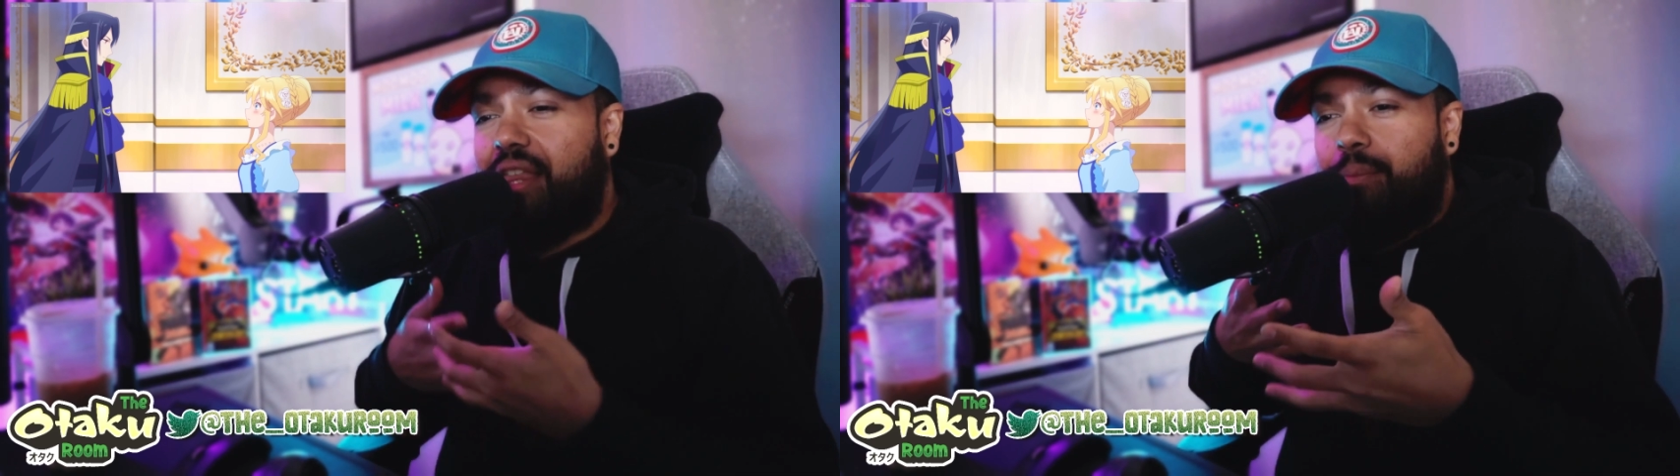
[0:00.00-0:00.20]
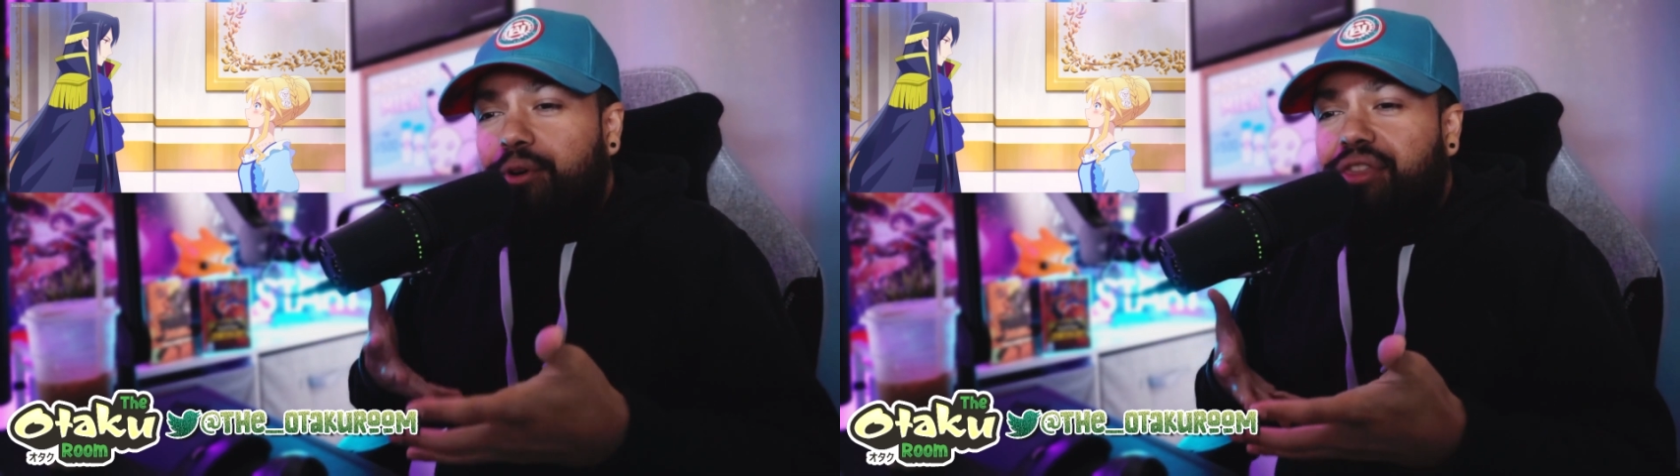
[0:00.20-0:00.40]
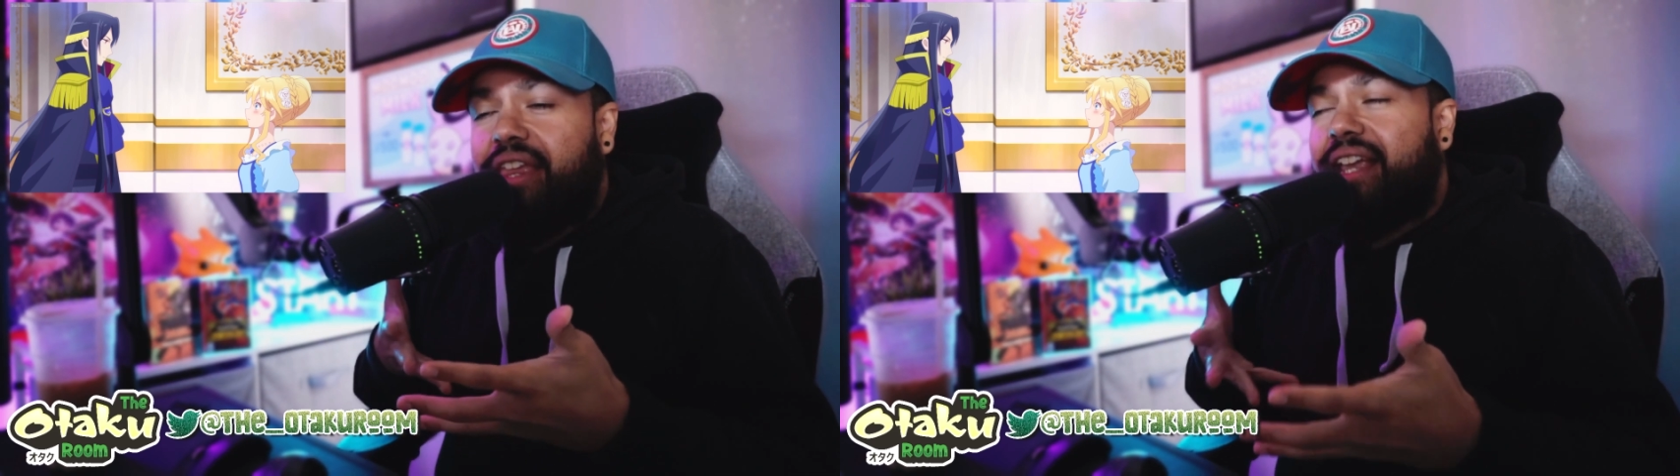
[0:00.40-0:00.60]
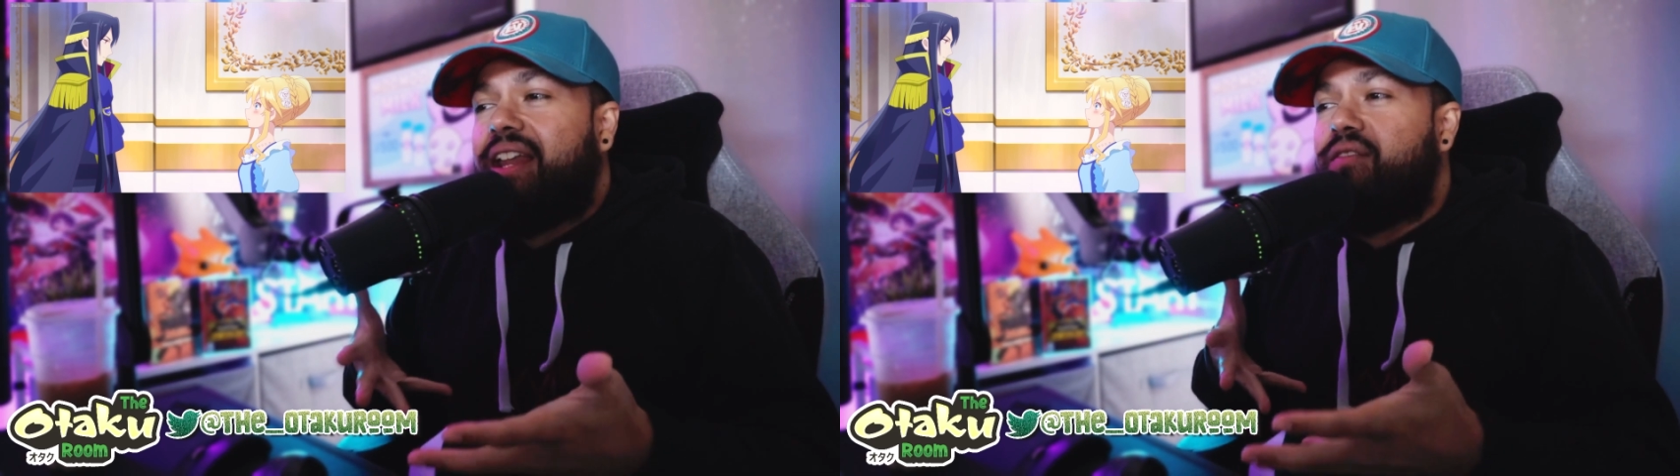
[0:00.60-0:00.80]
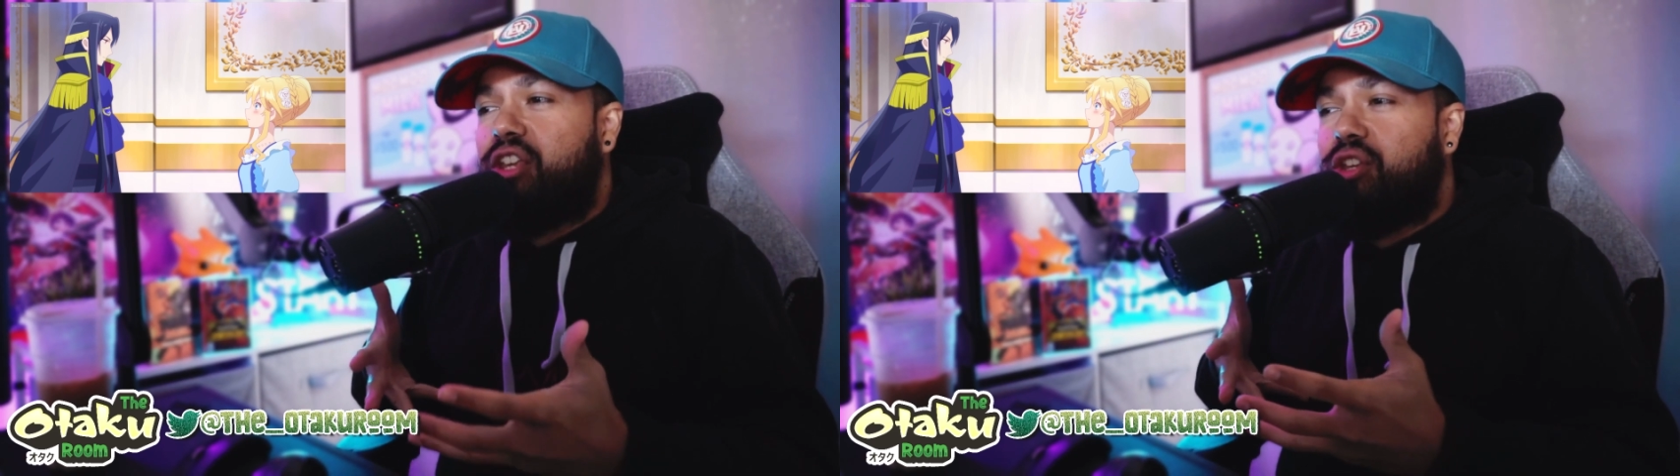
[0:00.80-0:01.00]
they both like
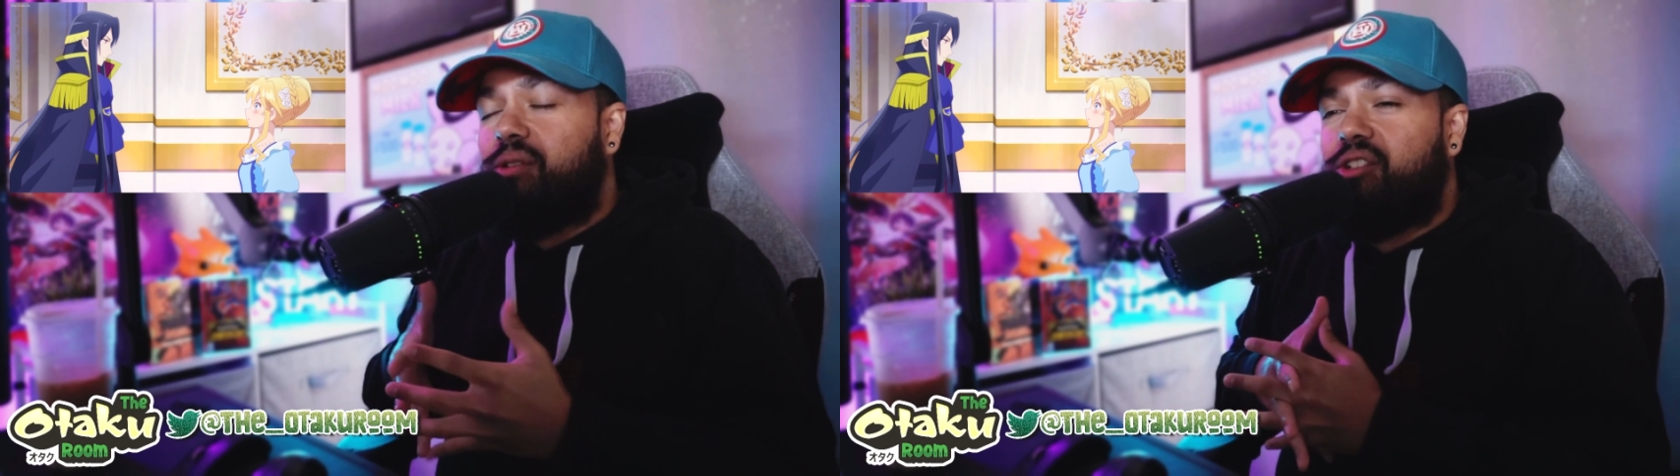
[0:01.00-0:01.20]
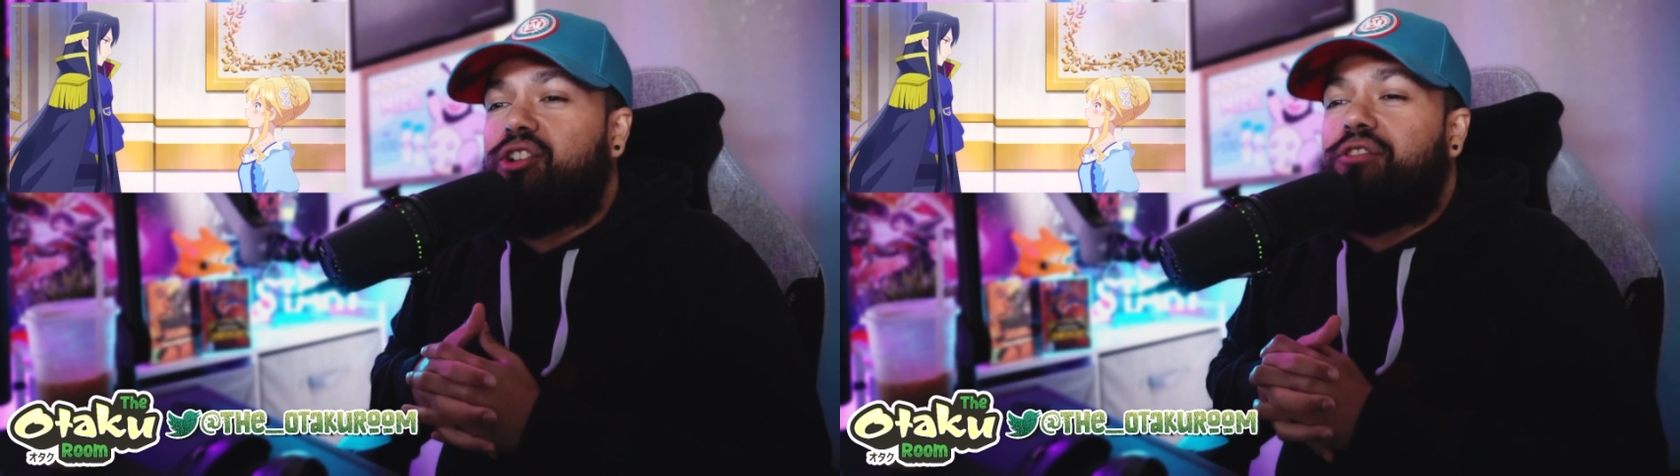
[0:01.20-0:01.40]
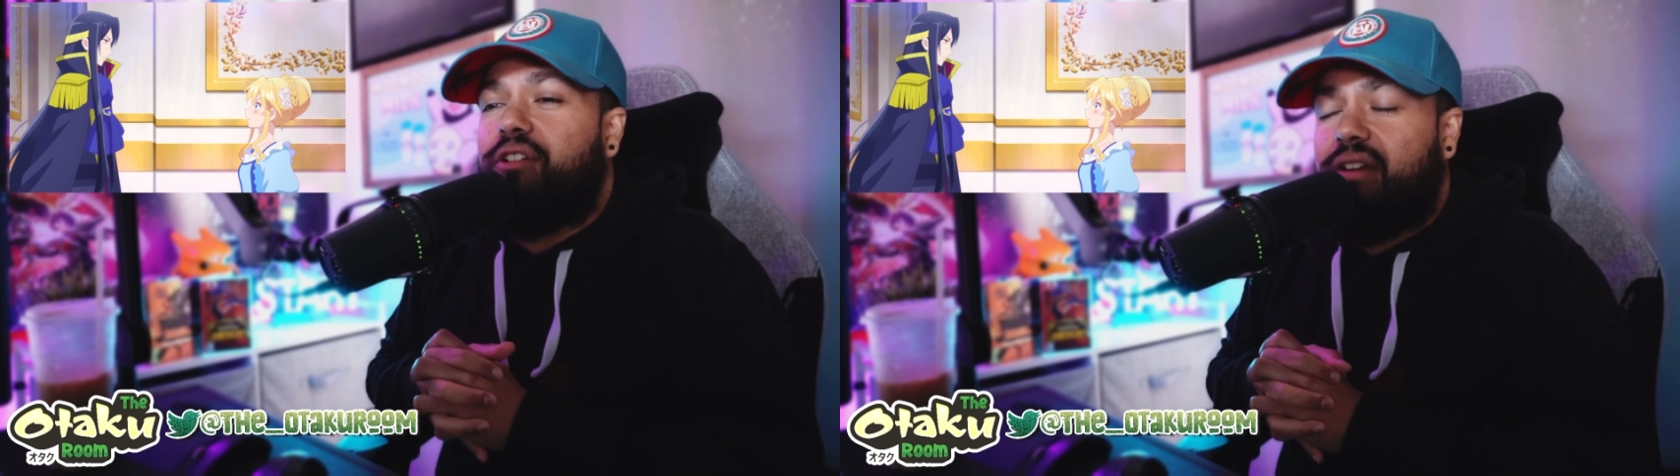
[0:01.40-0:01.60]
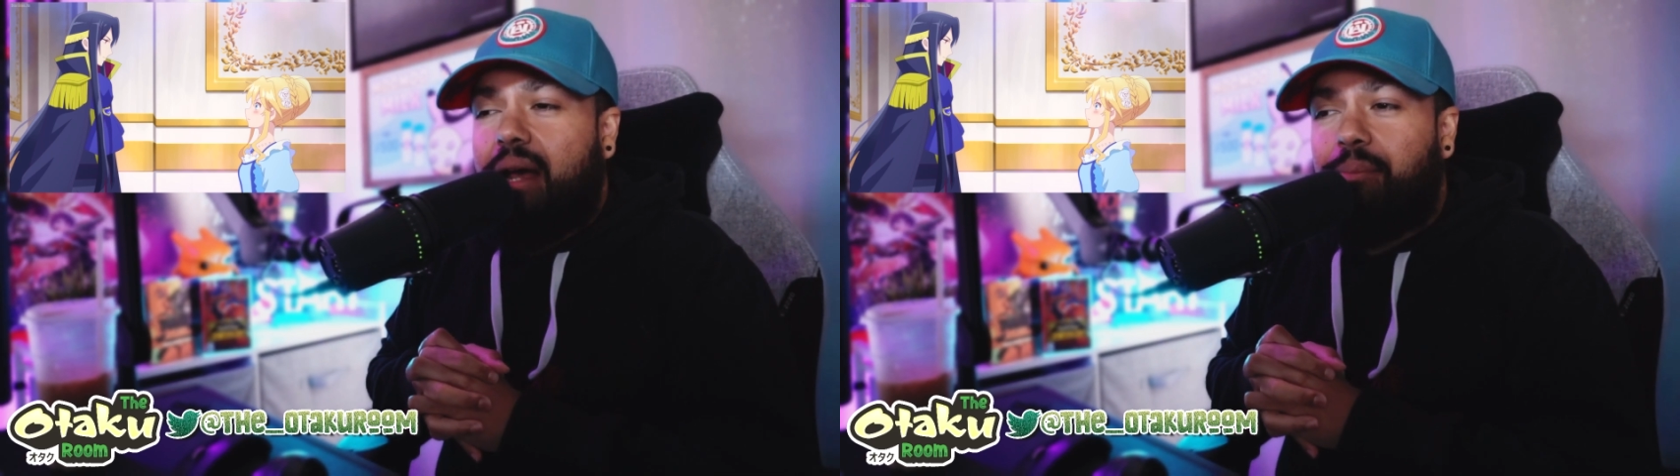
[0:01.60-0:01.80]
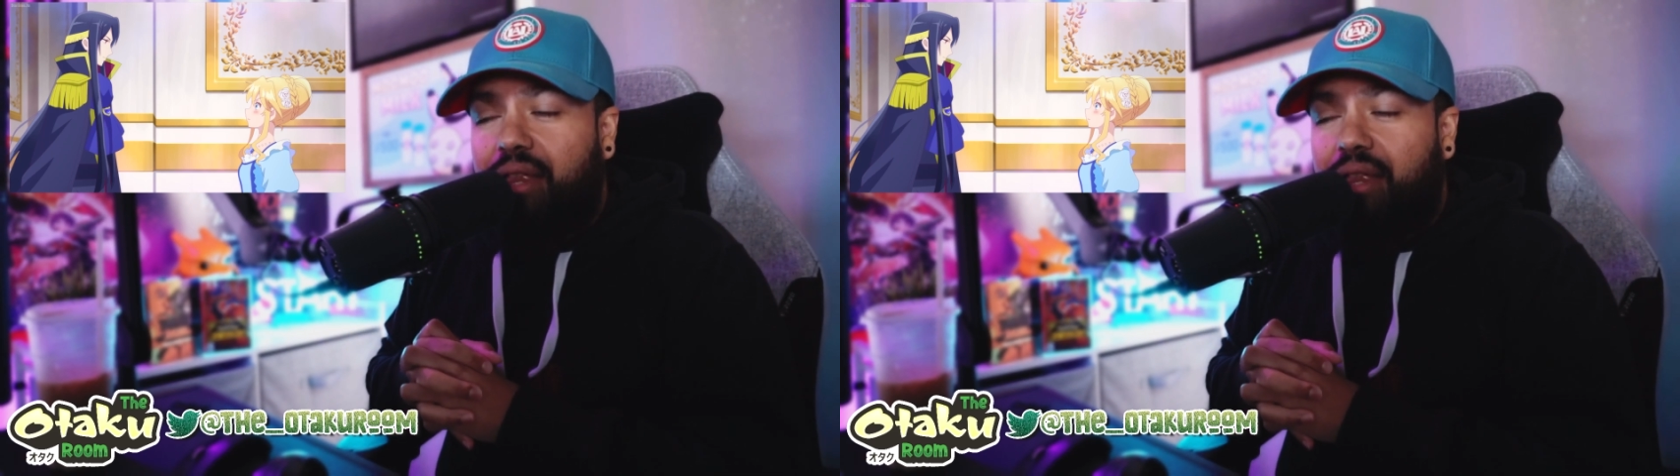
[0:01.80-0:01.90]
kind of accuse each other of not